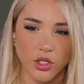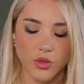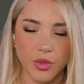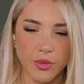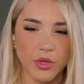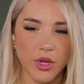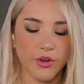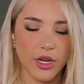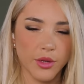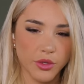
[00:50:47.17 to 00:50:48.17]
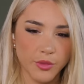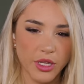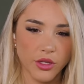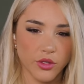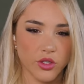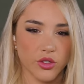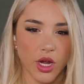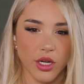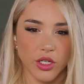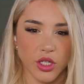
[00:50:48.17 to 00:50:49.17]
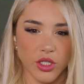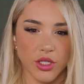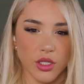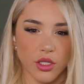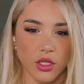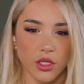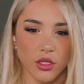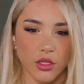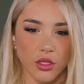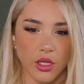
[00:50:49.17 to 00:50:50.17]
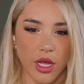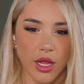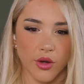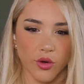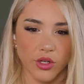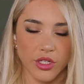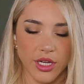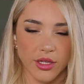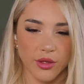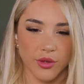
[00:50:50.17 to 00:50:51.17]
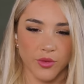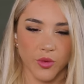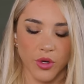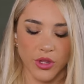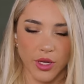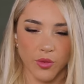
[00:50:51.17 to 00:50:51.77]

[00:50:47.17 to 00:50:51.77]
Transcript: Do people ever implement those strategies in order to get what they